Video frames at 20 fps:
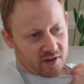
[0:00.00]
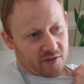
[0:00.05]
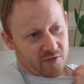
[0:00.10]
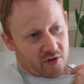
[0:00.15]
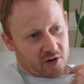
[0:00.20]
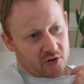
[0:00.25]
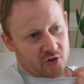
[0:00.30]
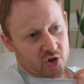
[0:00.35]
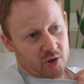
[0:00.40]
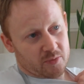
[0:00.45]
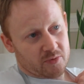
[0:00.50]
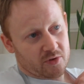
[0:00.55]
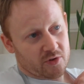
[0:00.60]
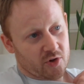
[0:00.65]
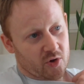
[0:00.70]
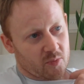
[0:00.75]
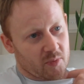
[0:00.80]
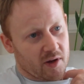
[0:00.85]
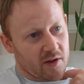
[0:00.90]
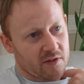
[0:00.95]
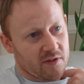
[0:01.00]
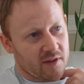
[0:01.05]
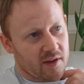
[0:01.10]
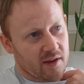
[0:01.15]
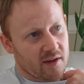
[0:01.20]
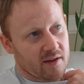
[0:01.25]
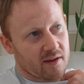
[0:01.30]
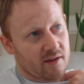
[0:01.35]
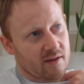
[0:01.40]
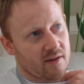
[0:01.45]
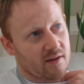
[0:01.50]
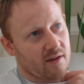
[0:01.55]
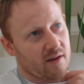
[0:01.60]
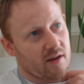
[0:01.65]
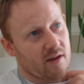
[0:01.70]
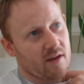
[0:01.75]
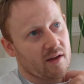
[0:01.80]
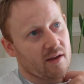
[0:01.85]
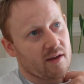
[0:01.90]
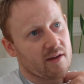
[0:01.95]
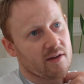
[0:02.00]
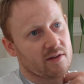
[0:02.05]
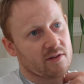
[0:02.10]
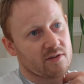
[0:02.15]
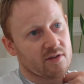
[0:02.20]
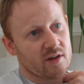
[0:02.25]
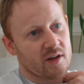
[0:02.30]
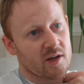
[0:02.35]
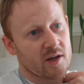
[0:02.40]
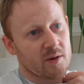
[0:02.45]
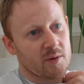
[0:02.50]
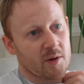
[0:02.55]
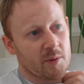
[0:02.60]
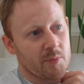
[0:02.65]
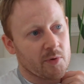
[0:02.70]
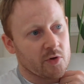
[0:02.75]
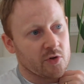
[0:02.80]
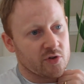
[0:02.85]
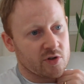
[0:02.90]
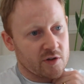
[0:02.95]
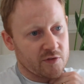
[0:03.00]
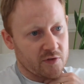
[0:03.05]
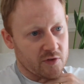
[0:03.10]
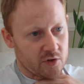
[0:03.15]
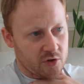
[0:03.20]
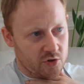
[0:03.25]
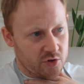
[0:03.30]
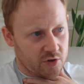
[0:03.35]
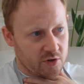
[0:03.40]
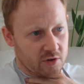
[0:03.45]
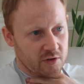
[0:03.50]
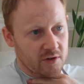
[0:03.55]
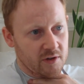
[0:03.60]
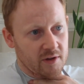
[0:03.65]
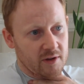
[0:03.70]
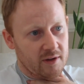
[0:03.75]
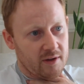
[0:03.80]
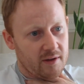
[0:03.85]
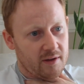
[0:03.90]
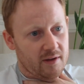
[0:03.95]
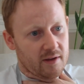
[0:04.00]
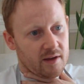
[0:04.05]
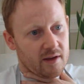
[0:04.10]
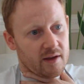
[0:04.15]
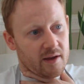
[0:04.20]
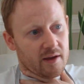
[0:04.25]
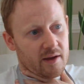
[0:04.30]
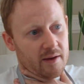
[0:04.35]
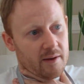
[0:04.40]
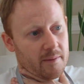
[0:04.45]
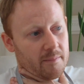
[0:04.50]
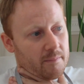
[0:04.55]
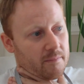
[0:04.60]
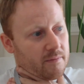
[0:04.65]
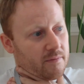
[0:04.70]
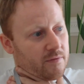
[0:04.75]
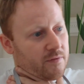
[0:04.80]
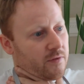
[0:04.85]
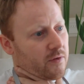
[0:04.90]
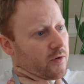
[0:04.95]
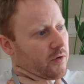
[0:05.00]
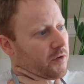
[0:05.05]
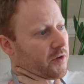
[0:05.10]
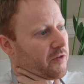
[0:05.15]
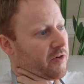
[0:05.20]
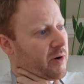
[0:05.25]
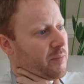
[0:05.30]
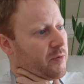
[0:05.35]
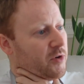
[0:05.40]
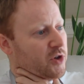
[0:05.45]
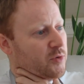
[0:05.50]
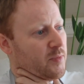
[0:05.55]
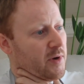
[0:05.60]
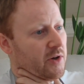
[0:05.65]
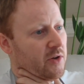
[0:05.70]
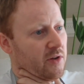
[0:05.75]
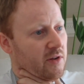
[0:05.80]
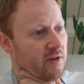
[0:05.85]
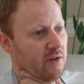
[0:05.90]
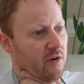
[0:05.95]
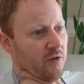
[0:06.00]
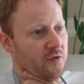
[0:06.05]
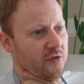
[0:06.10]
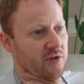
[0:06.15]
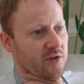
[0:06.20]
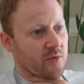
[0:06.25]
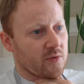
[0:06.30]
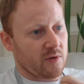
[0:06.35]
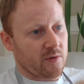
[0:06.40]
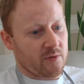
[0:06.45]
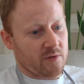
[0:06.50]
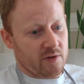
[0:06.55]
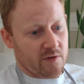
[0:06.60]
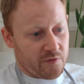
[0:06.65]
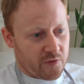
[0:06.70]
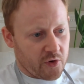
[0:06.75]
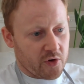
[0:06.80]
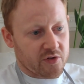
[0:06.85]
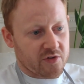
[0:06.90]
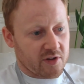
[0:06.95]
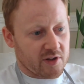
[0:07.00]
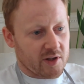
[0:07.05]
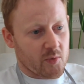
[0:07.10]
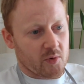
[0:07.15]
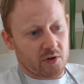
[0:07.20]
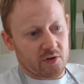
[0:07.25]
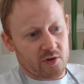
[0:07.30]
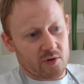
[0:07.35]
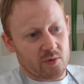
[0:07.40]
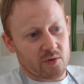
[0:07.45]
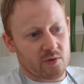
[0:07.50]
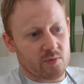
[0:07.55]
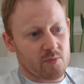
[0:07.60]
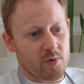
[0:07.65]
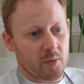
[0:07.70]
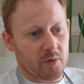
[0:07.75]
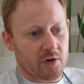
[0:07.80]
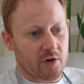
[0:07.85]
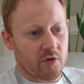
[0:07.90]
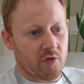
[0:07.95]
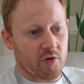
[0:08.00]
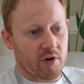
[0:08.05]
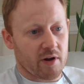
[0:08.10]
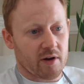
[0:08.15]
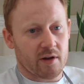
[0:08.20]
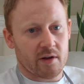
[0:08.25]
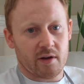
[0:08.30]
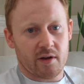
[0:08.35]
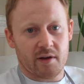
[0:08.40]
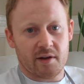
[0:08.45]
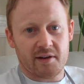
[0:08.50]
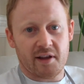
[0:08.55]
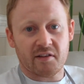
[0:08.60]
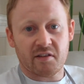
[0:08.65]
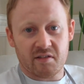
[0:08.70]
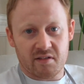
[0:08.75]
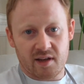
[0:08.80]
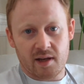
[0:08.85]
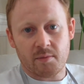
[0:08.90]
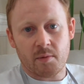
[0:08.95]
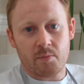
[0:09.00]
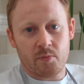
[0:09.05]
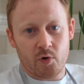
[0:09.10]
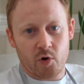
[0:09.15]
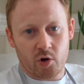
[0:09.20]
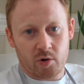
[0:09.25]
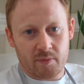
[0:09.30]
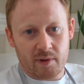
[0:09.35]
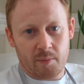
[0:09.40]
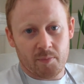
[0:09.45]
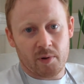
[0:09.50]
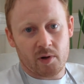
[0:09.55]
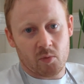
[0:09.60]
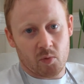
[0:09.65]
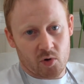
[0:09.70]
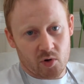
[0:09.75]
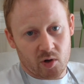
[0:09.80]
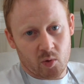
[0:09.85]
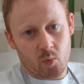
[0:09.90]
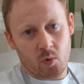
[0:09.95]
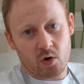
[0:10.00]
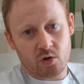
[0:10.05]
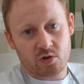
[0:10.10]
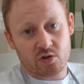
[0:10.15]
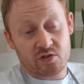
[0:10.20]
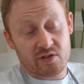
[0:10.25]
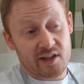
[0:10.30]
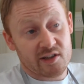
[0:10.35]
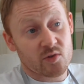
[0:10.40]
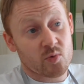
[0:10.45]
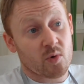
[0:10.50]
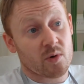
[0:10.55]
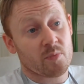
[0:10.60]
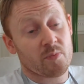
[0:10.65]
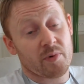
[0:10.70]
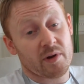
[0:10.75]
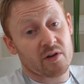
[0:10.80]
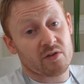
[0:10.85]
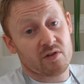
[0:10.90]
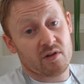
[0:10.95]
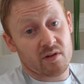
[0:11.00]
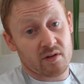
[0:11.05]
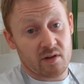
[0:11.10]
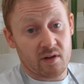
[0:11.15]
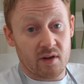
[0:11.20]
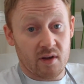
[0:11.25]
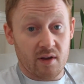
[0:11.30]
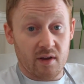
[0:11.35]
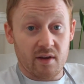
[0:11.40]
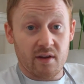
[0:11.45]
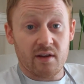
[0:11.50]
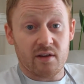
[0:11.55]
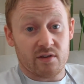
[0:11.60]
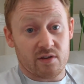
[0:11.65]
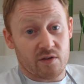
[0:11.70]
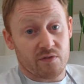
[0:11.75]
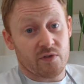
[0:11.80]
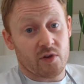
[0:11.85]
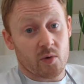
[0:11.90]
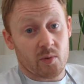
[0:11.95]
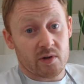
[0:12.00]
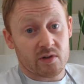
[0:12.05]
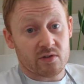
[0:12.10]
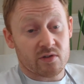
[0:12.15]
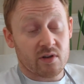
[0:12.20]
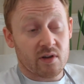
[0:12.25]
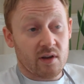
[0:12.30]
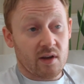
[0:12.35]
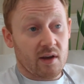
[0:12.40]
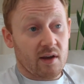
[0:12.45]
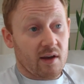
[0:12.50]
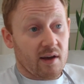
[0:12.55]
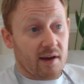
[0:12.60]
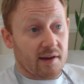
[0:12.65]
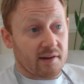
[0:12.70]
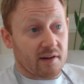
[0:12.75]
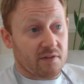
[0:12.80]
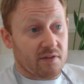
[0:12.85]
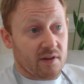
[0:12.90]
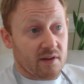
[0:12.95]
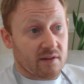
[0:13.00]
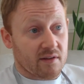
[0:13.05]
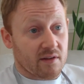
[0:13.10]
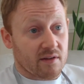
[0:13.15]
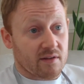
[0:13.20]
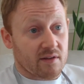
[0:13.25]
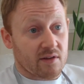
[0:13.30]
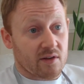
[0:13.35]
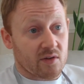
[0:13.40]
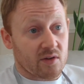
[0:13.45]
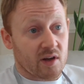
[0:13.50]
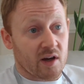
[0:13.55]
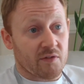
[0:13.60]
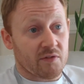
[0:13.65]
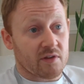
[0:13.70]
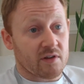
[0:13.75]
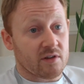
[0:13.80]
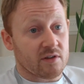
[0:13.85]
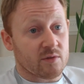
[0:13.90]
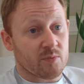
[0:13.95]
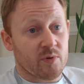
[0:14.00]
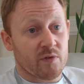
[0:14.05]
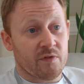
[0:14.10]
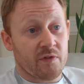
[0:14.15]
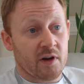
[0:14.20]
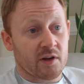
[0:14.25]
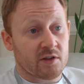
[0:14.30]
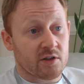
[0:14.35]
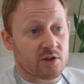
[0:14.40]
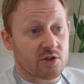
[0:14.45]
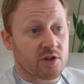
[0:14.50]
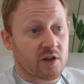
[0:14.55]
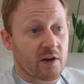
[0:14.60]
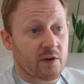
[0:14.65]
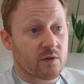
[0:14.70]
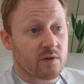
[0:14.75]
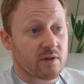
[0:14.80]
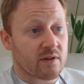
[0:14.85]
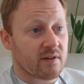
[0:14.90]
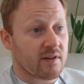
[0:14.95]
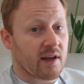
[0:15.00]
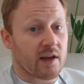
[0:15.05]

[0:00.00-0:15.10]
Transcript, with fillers: they've got a job to do, but I think as a producer for the show, um, for the Great British Menu, obviously the, the first thing they want to do is probably create an entertainment program yeah, that yeah, people are going to watch because that's what brings in is the viewers. And I think that you have these professional chefs at